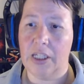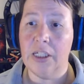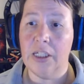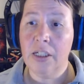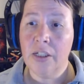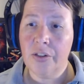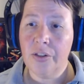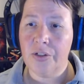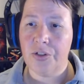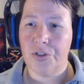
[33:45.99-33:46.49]

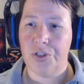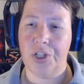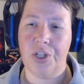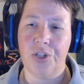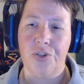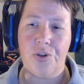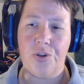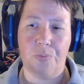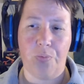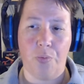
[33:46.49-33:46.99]
Either she can
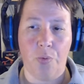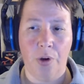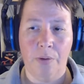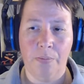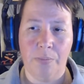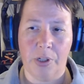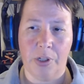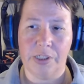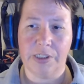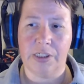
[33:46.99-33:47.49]
trip one
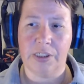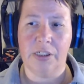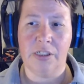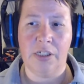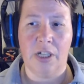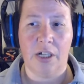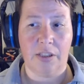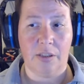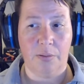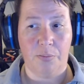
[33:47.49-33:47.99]
person and
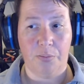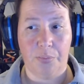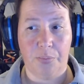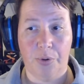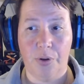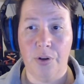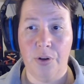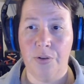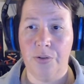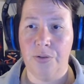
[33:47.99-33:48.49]
knock them
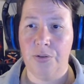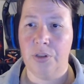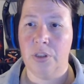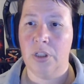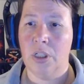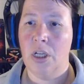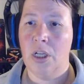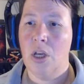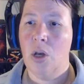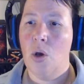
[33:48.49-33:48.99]
prone,
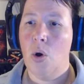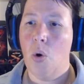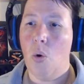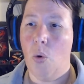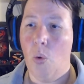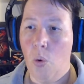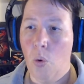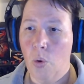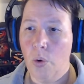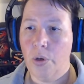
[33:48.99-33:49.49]

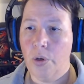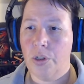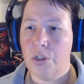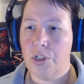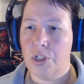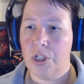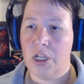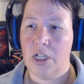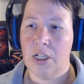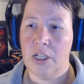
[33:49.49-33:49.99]
or
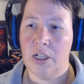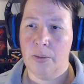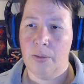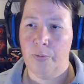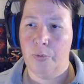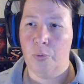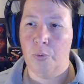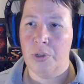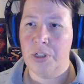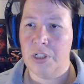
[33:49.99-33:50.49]
she can hit them
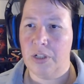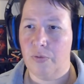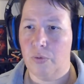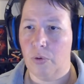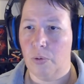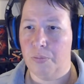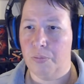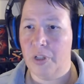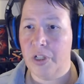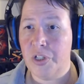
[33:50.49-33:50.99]
for
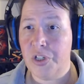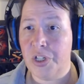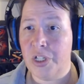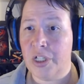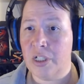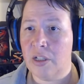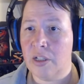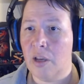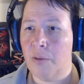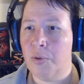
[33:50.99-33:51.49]
1d4
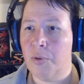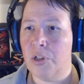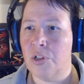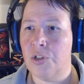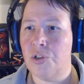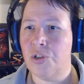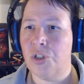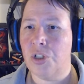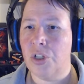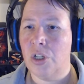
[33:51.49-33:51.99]
bludgeoning
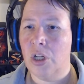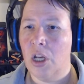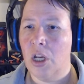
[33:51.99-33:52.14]
damage.